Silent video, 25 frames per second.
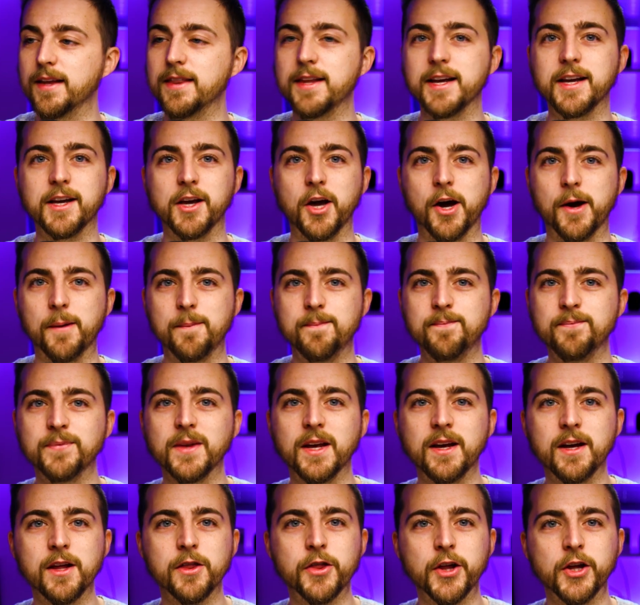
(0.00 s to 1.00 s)
And there you go.
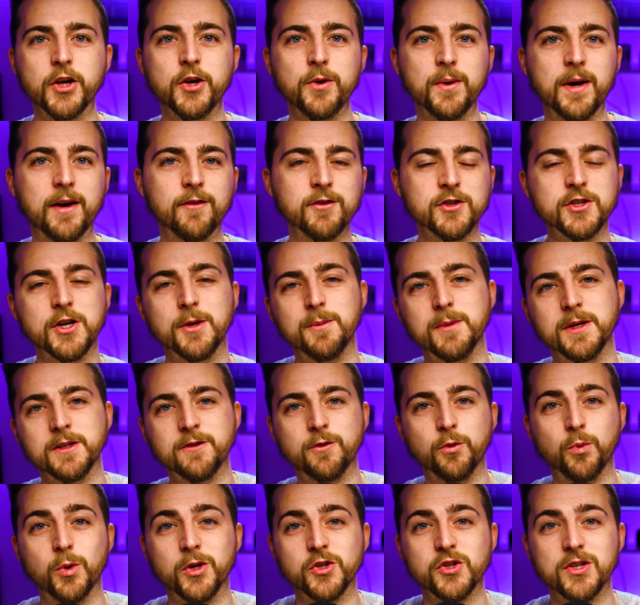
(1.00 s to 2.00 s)
Thank you ever so much
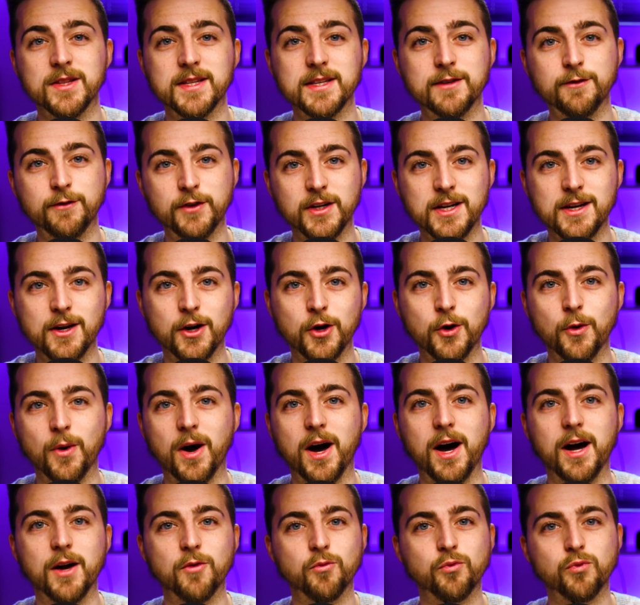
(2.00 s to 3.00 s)
for watching this video.
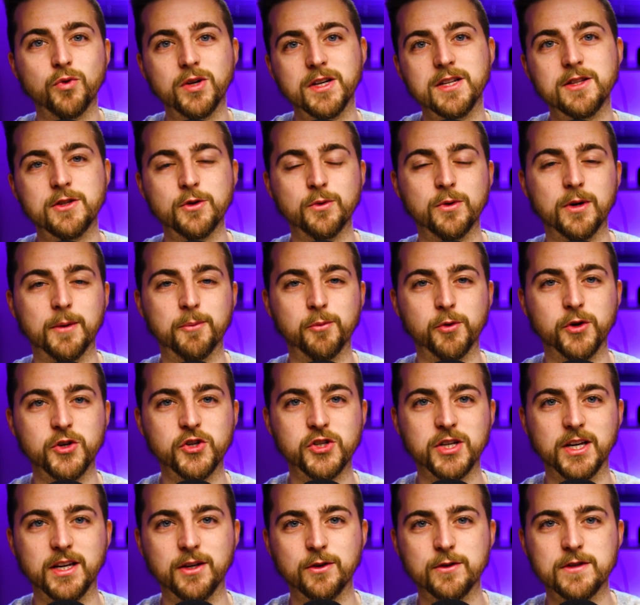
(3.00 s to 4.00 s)
I really do
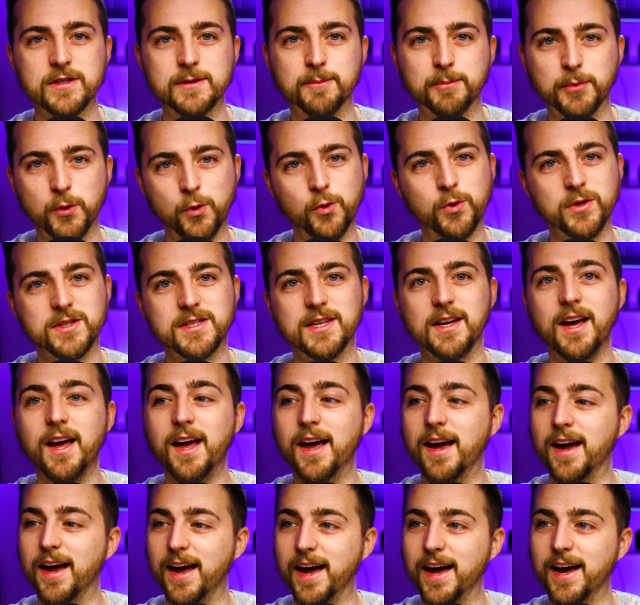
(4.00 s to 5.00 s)
appreciate your support
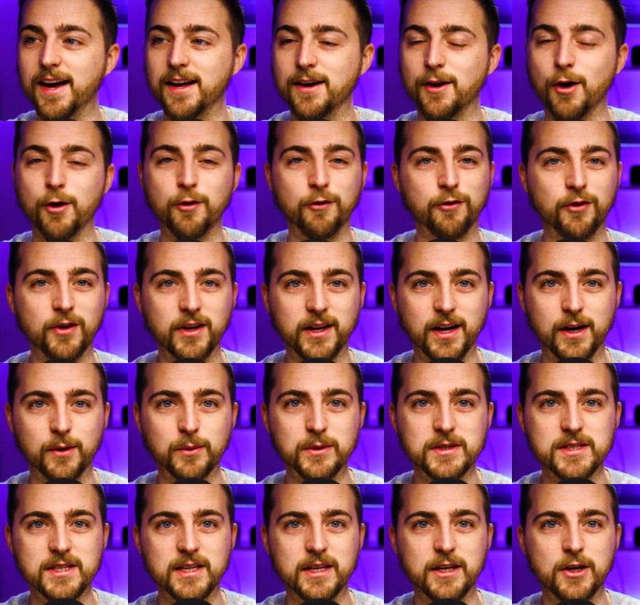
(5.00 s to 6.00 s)
and hopefully I
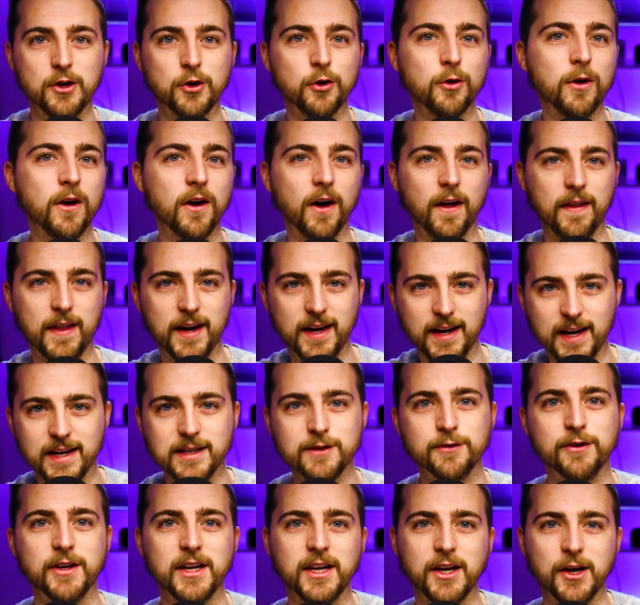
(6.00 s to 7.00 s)
will see you on the
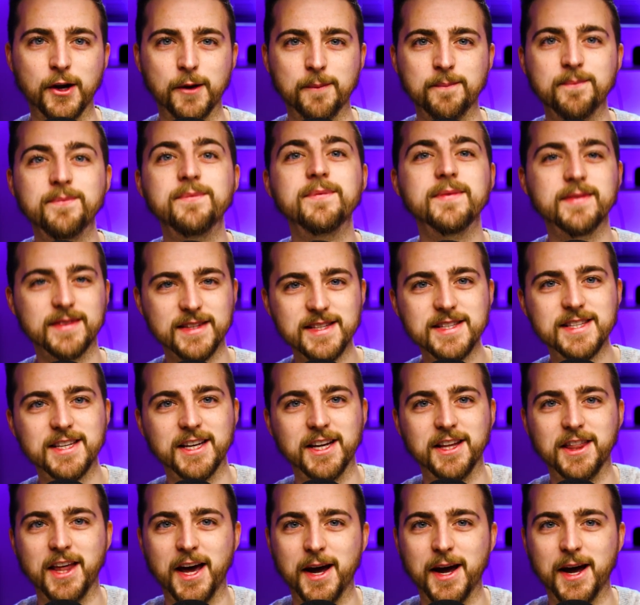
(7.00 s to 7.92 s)
next video. See you